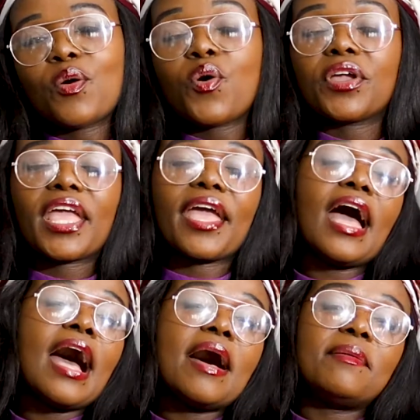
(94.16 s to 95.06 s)
Oh, okay.
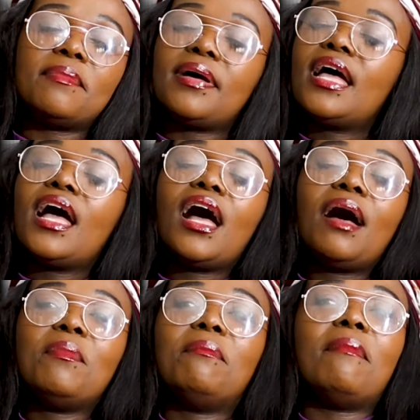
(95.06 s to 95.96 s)

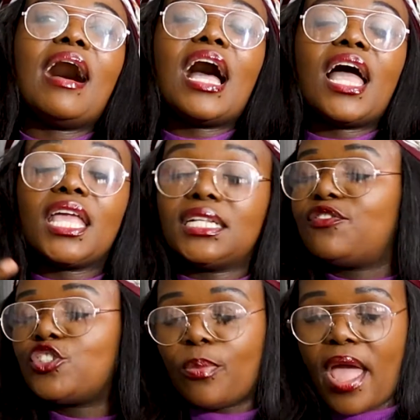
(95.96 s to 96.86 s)
My
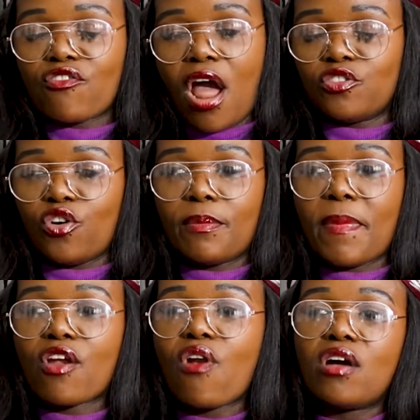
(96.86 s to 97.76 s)
individual background or the
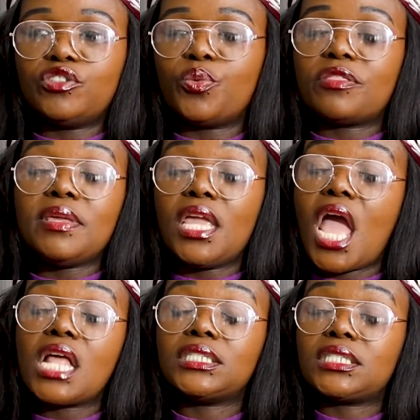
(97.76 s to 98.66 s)
background with me
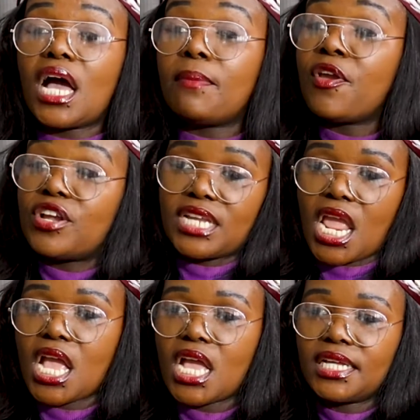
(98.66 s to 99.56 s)
and parenting?